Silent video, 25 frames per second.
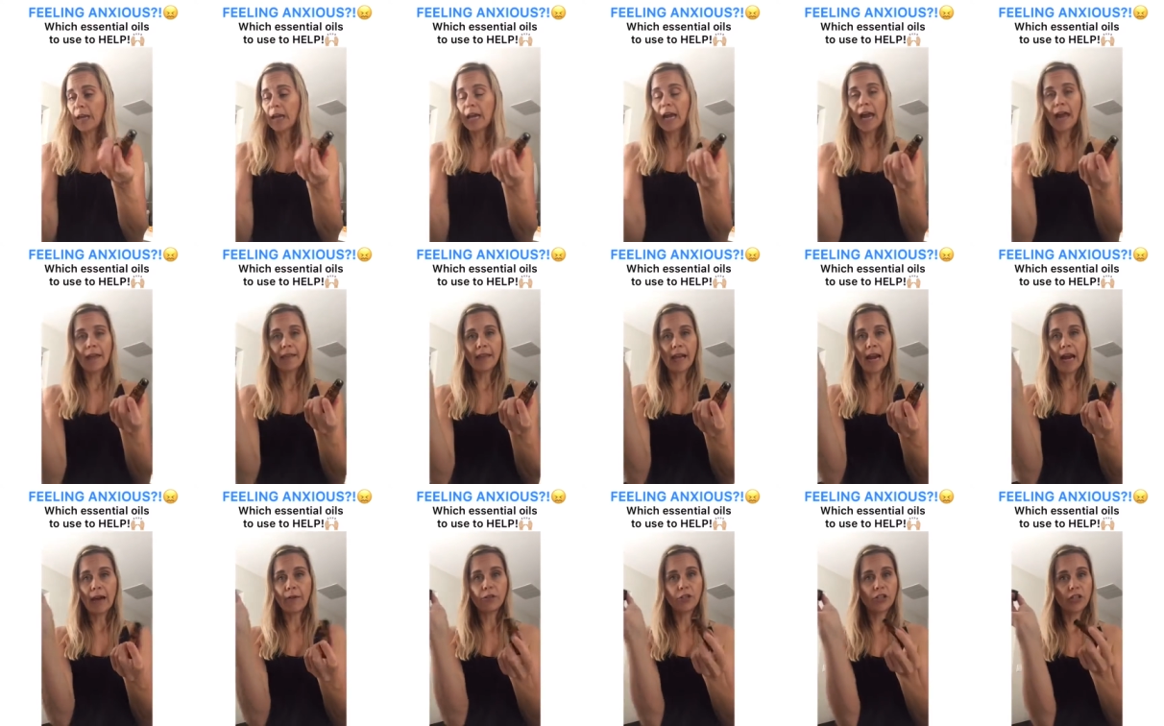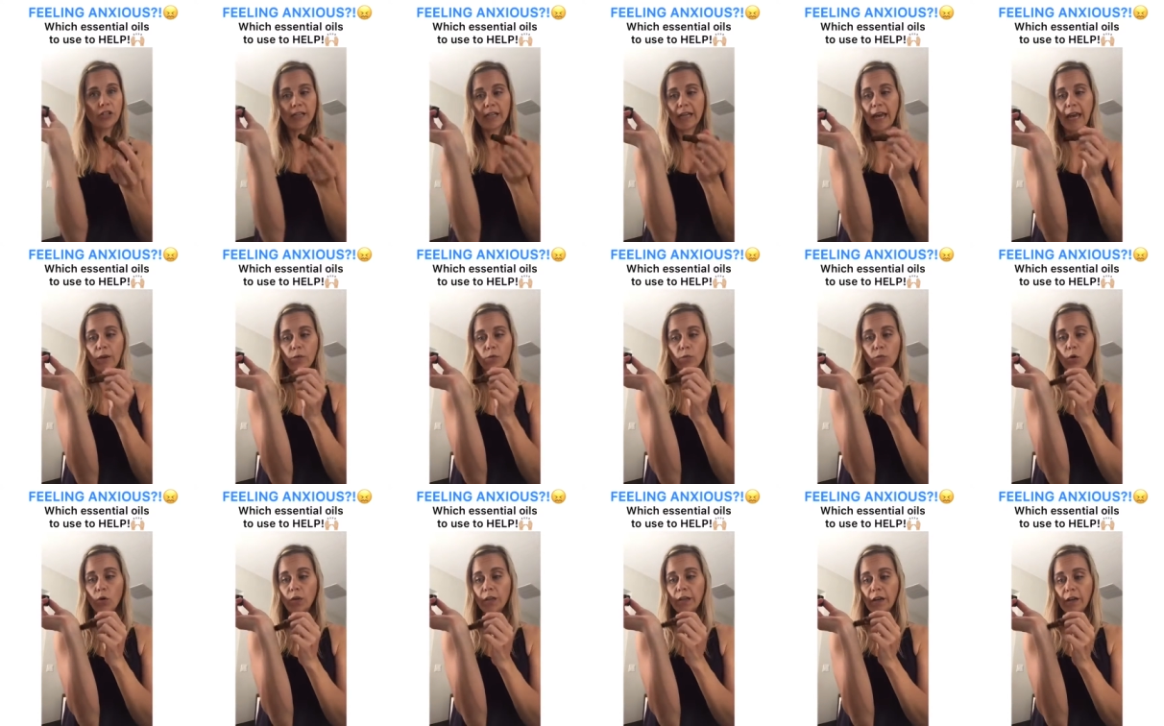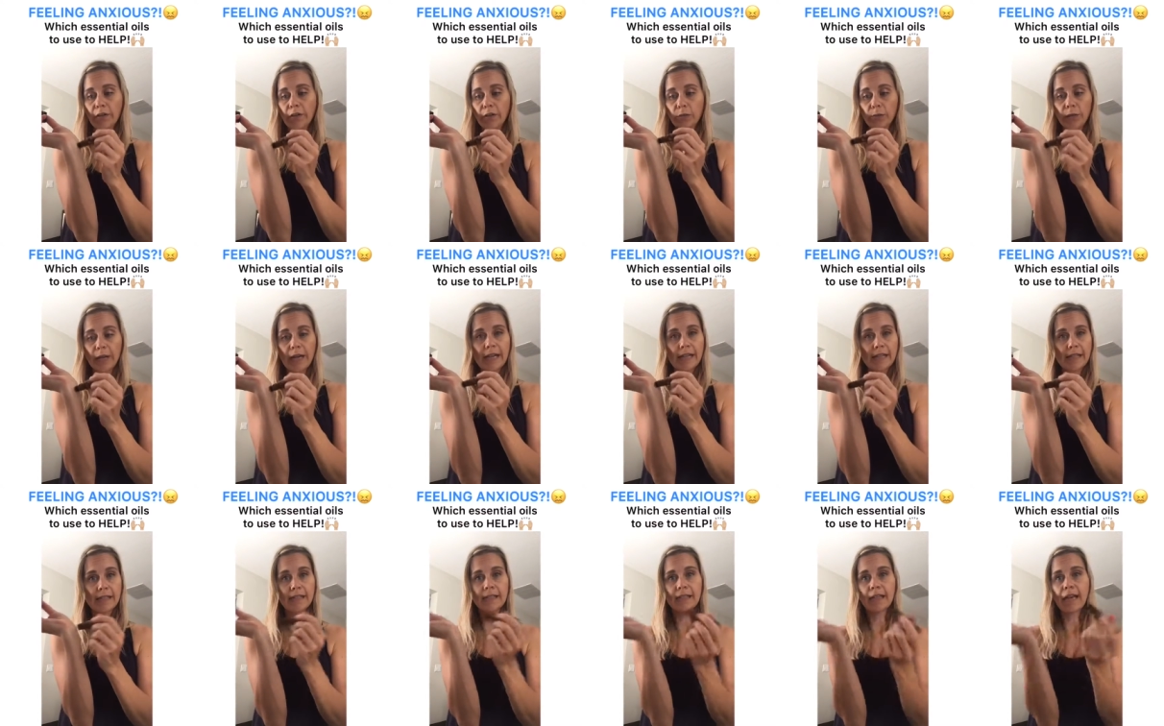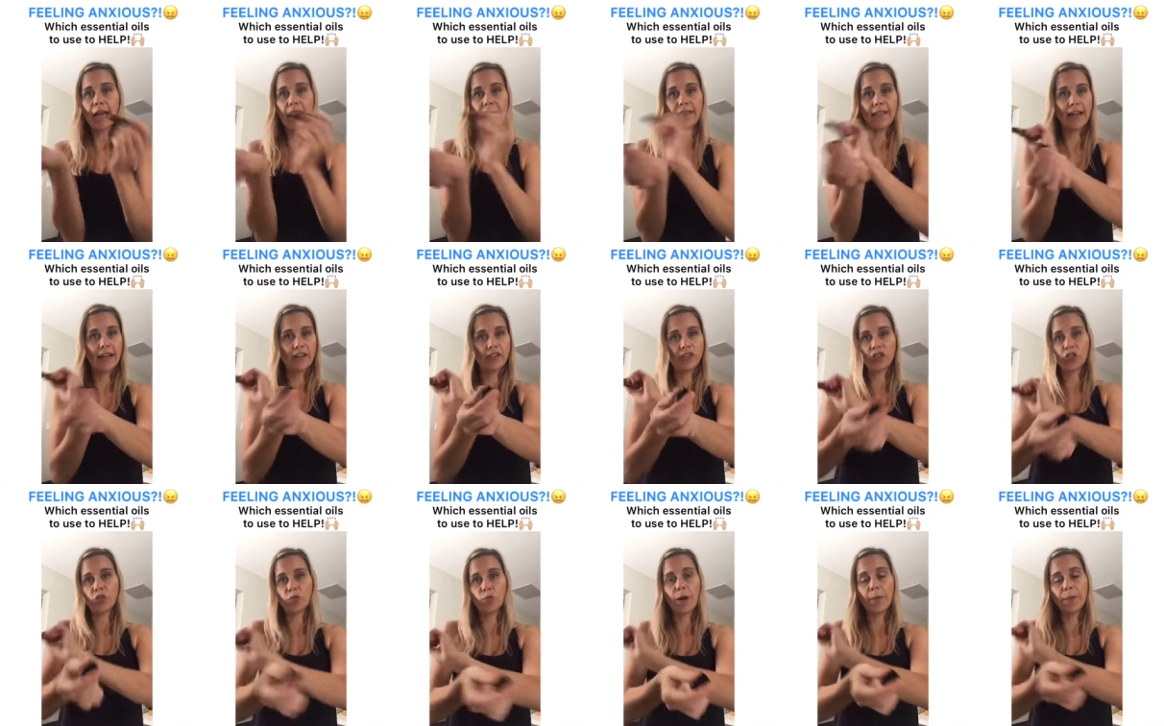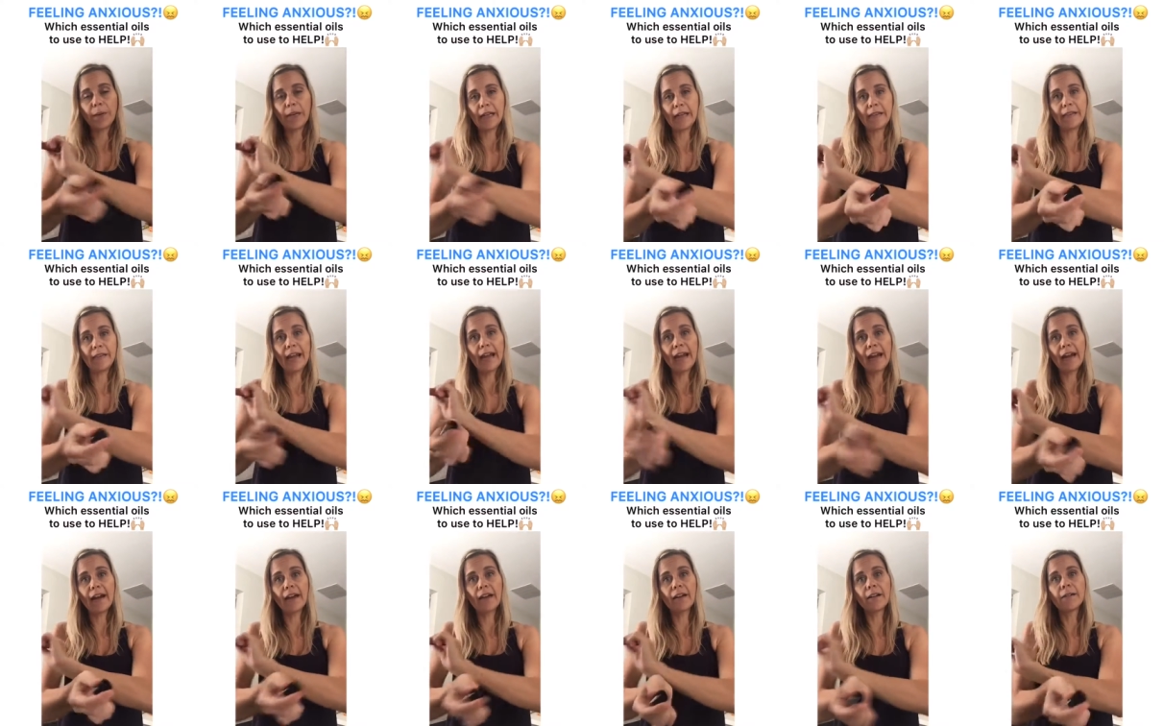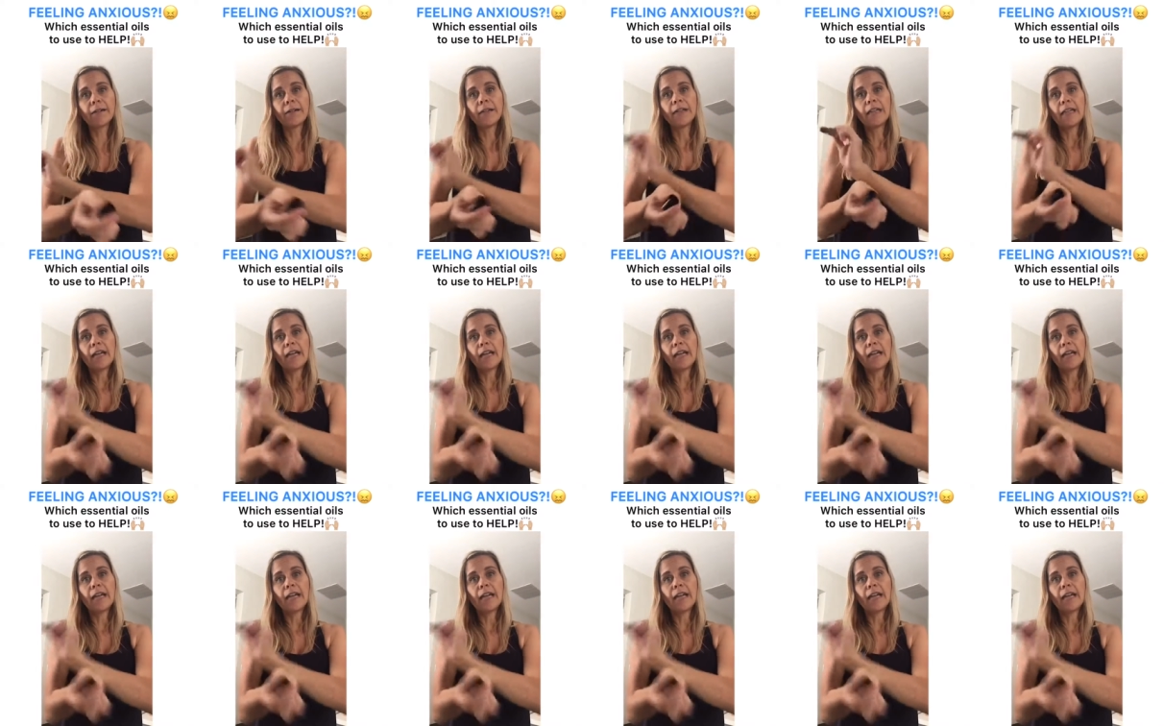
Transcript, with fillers: And then I would just, again, roll it on the wrists and then just rub it in there.